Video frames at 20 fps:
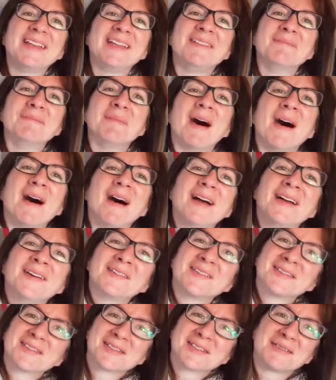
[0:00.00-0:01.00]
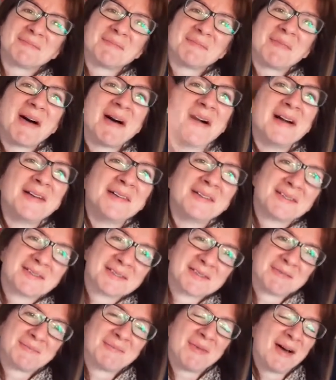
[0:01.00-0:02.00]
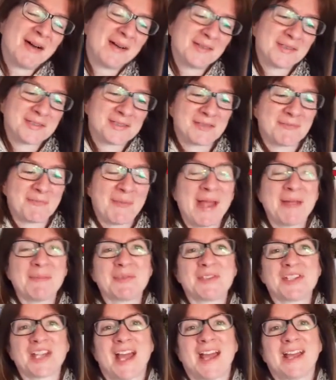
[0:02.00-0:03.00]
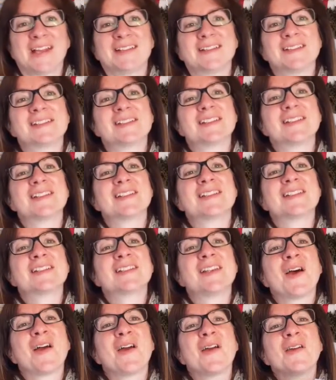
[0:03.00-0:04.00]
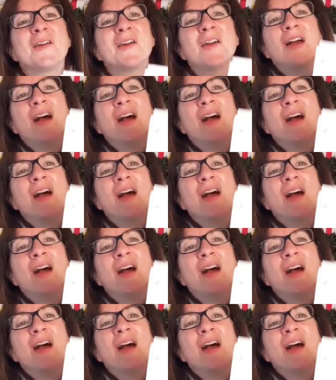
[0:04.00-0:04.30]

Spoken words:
miles and miles and miles of paper chains. So